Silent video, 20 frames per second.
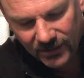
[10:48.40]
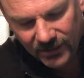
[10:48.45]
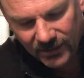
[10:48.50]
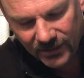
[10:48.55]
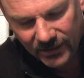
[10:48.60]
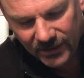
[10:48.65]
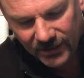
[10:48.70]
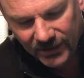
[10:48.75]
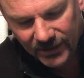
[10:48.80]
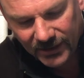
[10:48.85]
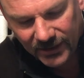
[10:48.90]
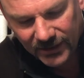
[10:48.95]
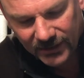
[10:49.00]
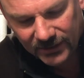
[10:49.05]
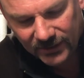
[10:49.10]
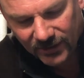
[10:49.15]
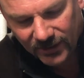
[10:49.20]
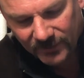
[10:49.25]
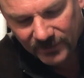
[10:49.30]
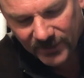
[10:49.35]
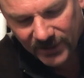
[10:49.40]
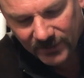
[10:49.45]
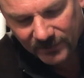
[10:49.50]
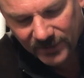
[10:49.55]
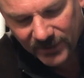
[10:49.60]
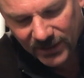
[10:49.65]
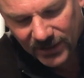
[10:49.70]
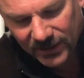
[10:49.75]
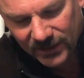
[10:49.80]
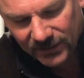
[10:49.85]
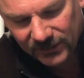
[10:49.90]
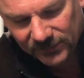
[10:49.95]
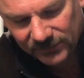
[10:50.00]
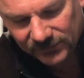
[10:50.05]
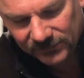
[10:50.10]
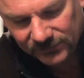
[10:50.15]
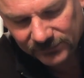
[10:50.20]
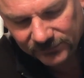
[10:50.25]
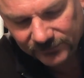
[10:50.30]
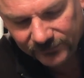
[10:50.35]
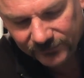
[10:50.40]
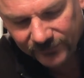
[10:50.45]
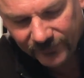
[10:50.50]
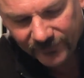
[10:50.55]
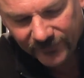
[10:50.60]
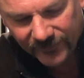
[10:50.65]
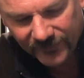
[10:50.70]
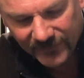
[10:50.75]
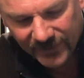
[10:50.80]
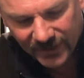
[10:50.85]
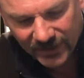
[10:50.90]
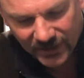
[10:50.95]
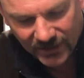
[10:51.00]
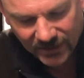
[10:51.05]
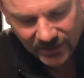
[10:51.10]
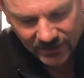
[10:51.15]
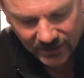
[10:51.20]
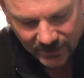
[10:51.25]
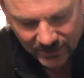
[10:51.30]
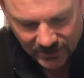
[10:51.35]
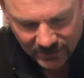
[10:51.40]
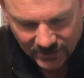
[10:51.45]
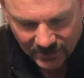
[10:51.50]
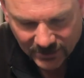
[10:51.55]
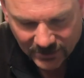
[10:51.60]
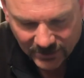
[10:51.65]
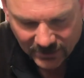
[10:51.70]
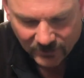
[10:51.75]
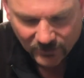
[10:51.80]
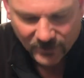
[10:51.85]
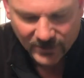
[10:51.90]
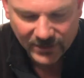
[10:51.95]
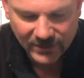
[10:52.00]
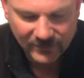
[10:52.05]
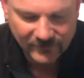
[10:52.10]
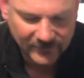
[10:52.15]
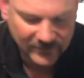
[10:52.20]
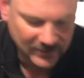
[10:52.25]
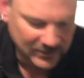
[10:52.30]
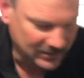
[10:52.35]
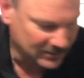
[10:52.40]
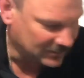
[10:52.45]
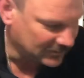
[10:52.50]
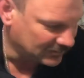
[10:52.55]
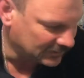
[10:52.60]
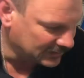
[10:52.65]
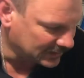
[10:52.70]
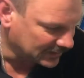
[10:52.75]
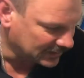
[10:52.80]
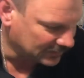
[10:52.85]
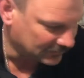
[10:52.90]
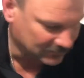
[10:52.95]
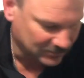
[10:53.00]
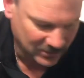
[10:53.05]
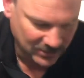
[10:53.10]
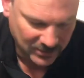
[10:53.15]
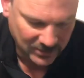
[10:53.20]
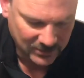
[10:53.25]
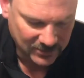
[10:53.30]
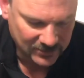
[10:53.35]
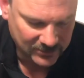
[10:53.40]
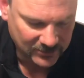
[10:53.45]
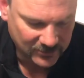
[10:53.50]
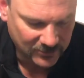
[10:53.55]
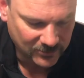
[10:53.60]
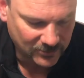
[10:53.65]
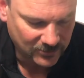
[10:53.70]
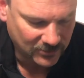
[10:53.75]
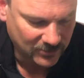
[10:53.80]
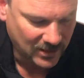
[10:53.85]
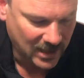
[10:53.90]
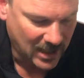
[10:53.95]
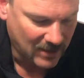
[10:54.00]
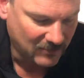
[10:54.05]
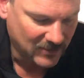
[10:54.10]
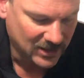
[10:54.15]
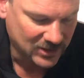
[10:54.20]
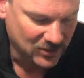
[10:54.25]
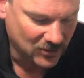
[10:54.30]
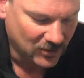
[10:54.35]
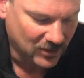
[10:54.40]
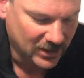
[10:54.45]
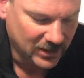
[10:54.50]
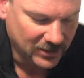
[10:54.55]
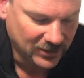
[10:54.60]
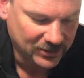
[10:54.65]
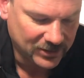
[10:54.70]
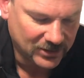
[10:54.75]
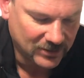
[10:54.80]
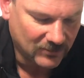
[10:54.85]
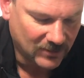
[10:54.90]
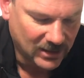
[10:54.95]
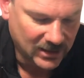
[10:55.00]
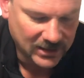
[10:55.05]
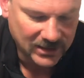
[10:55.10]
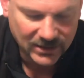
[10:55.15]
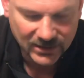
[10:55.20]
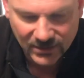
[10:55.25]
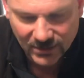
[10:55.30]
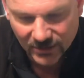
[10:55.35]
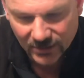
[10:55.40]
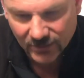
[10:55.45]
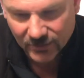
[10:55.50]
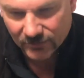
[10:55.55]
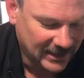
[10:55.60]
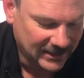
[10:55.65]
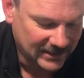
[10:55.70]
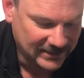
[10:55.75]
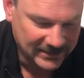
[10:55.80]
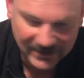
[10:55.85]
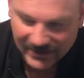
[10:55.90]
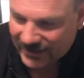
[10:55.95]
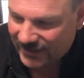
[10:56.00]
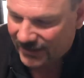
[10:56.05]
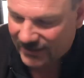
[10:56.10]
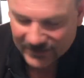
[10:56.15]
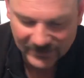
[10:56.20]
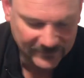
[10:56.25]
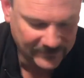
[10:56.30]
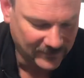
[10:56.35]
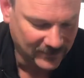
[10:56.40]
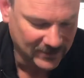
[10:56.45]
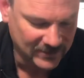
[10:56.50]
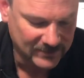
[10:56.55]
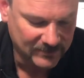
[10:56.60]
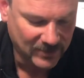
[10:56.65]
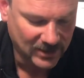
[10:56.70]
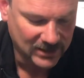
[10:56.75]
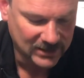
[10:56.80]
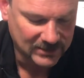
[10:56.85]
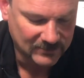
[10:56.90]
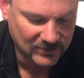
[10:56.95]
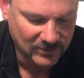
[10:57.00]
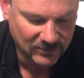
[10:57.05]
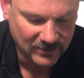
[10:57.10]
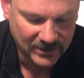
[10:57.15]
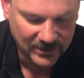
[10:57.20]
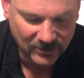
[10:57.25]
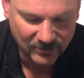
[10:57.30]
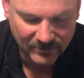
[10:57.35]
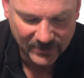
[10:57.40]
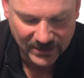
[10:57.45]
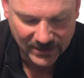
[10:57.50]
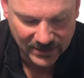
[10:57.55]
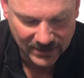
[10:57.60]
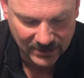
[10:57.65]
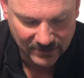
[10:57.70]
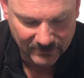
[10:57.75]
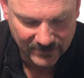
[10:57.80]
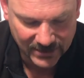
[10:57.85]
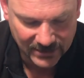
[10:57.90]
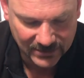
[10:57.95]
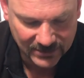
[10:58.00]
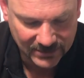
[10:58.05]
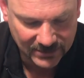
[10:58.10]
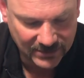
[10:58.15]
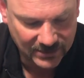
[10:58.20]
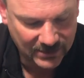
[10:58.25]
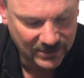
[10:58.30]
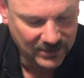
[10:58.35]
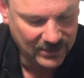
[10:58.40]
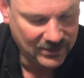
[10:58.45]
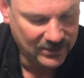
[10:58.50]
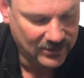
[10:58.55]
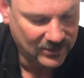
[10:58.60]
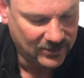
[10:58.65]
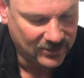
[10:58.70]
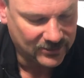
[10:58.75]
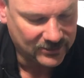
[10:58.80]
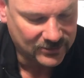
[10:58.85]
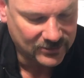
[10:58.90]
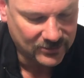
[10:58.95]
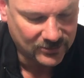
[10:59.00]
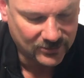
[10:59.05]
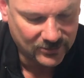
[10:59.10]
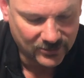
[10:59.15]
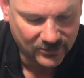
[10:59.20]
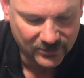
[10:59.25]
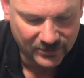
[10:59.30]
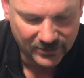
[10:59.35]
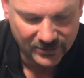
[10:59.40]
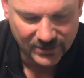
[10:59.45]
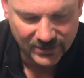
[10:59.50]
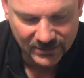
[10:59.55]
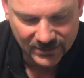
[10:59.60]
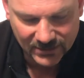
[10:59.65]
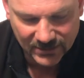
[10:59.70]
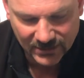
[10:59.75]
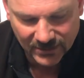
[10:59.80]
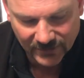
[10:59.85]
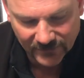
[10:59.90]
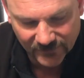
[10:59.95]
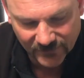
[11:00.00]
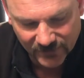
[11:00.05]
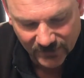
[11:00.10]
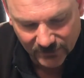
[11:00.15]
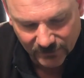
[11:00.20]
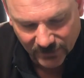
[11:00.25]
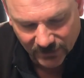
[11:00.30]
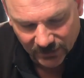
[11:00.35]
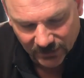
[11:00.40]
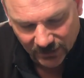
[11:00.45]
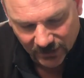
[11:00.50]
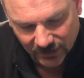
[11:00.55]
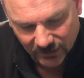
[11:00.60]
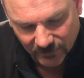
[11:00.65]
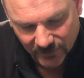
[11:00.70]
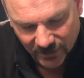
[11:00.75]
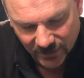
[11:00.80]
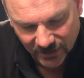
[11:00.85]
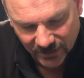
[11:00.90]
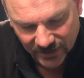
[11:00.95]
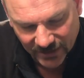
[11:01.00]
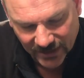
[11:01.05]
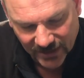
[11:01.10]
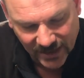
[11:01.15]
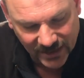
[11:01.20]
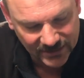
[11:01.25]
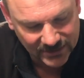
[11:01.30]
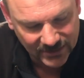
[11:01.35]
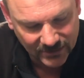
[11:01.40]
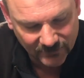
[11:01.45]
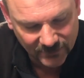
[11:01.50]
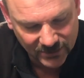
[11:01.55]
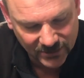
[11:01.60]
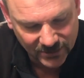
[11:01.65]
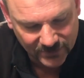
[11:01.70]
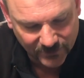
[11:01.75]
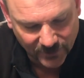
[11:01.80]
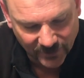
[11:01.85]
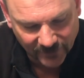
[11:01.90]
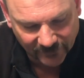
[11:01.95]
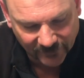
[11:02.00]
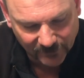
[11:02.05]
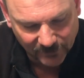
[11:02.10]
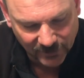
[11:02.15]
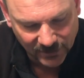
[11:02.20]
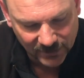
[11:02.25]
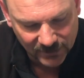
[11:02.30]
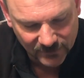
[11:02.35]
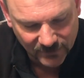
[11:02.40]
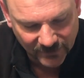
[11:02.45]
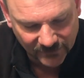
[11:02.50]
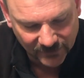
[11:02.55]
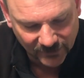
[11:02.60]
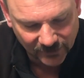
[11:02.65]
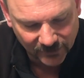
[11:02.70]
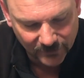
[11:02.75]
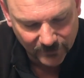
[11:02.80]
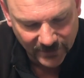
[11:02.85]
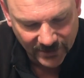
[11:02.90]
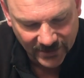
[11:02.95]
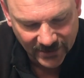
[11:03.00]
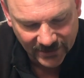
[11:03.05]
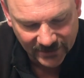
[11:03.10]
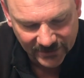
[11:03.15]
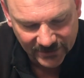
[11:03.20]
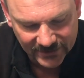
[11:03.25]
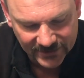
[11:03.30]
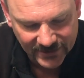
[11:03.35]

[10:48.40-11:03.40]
and then I top it up again. Then I'll wait for it to go down. So how much oil do you want in here? I like to get it as full as possible without making a mess. Also, you can see I've spilled a little bit on the gasket, which is perfect because we have to lubricate this